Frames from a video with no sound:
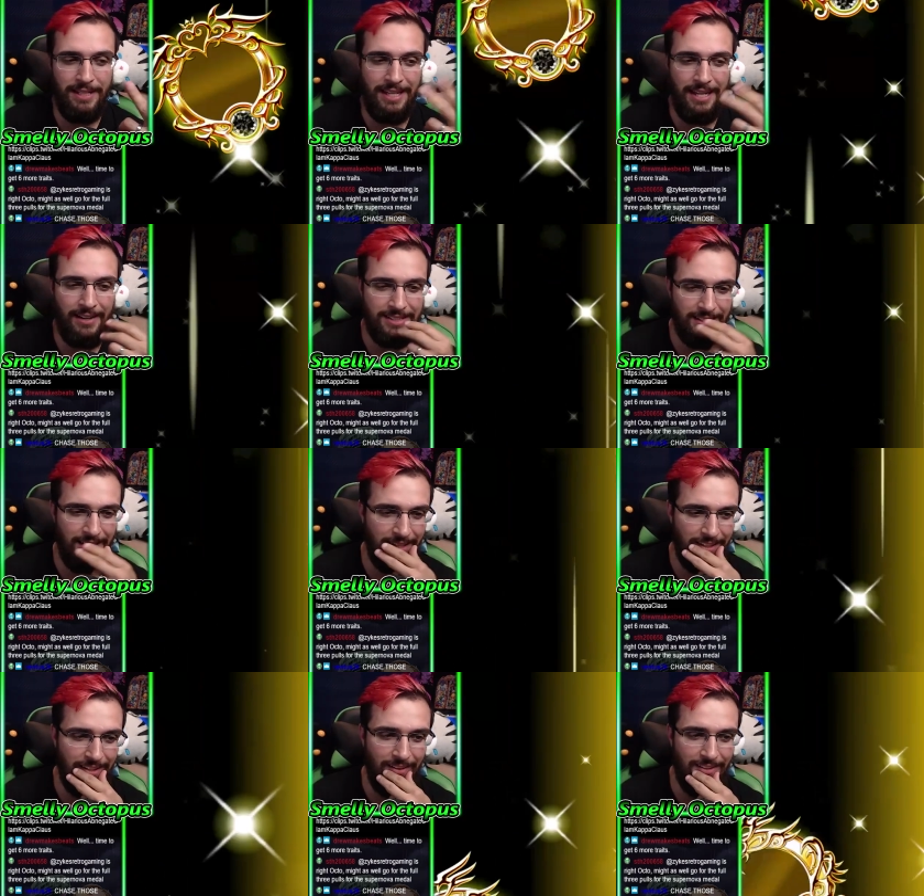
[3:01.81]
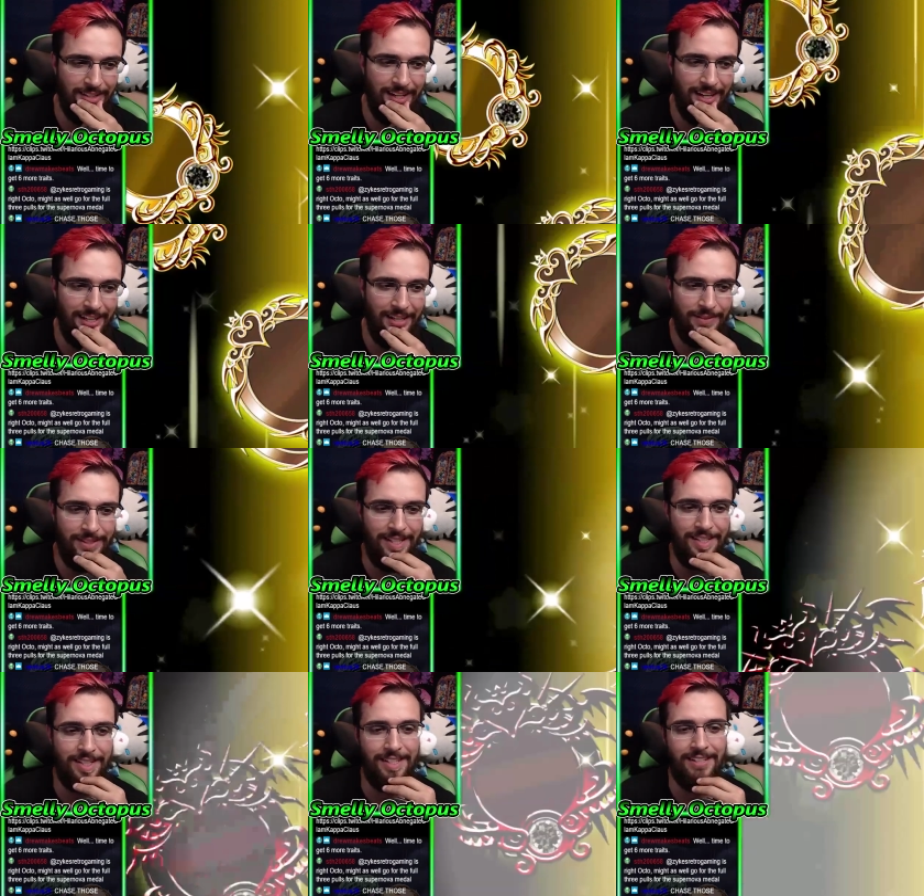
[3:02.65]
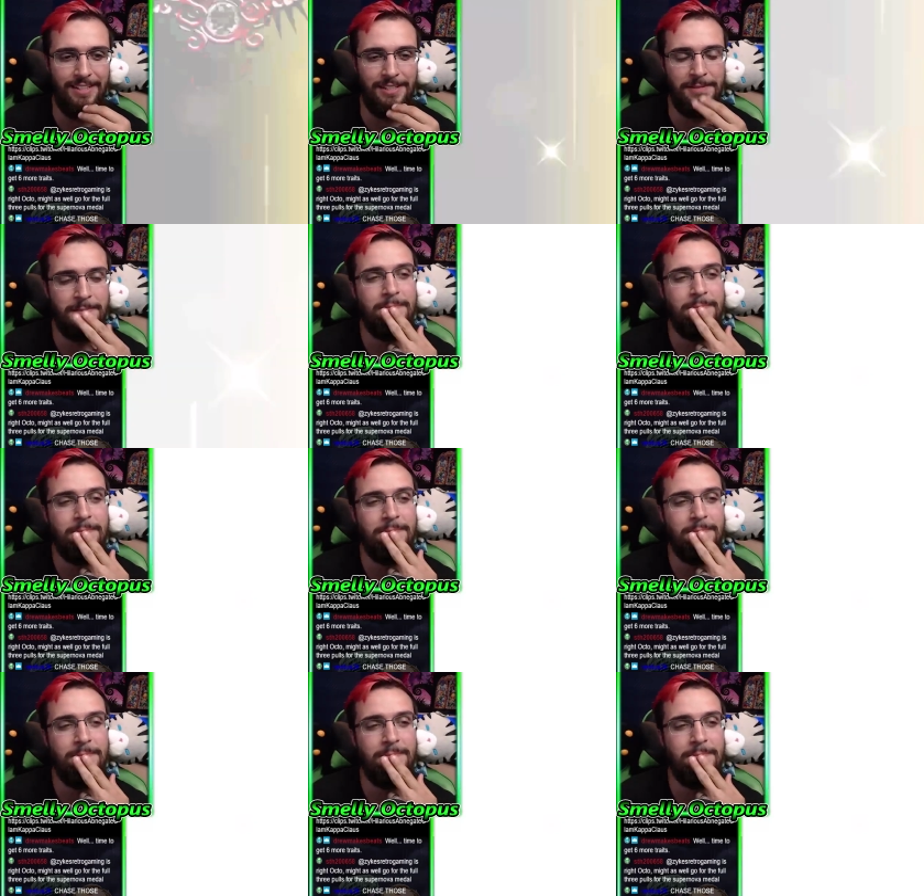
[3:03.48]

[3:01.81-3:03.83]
count is like, yo, you got everything, you're good.